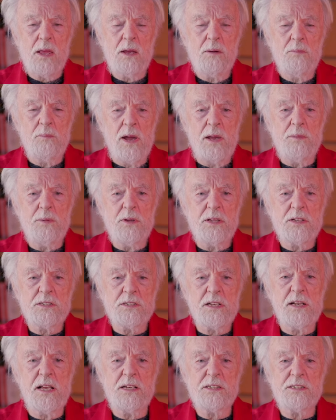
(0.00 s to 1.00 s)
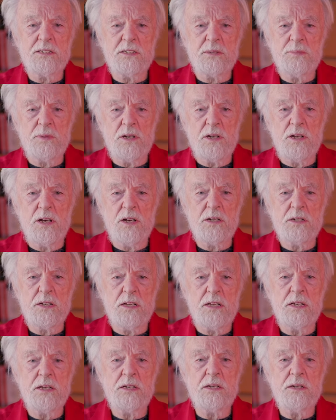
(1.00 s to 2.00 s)
maybe there's a lesson to be learned
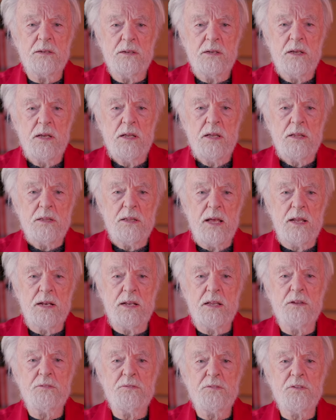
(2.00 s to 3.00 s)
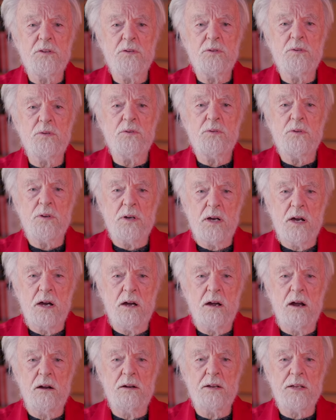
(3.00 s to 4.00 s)
here, that if you
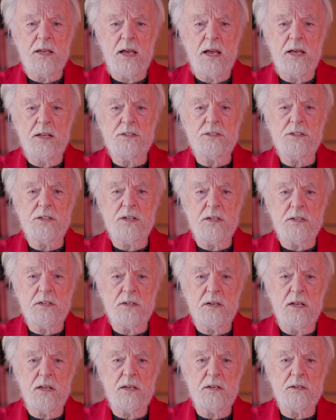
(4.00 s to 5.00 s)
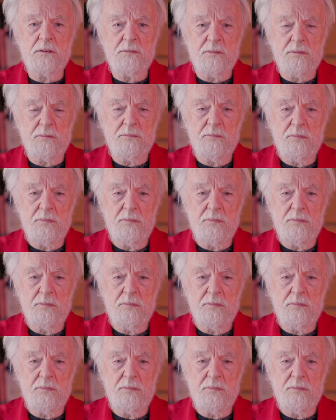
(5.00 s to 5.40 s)
are engaged in